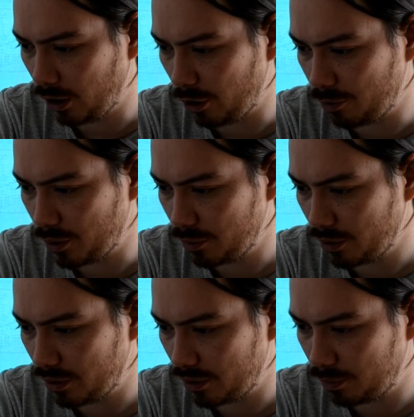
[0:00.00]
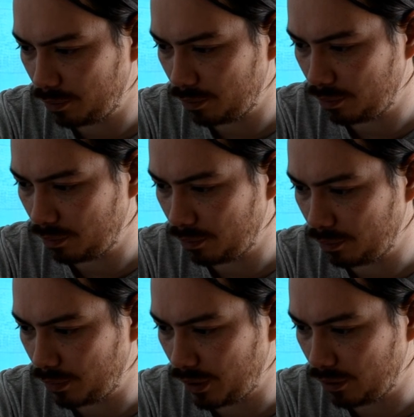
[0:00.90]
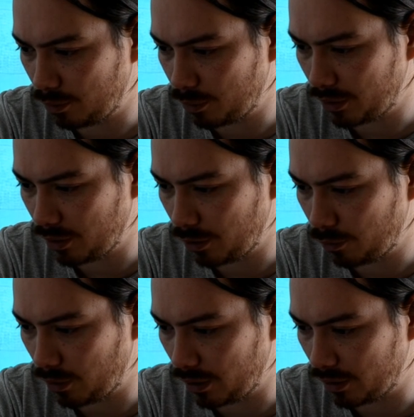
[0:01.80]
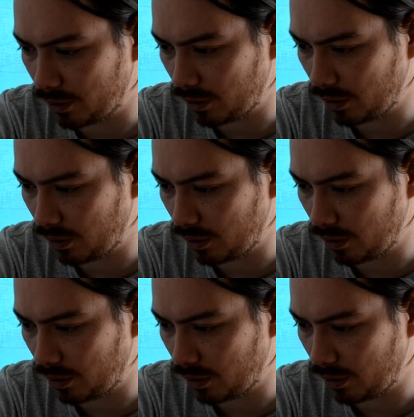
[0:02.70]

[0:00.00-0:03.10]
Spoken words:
I remember it being completely quiet.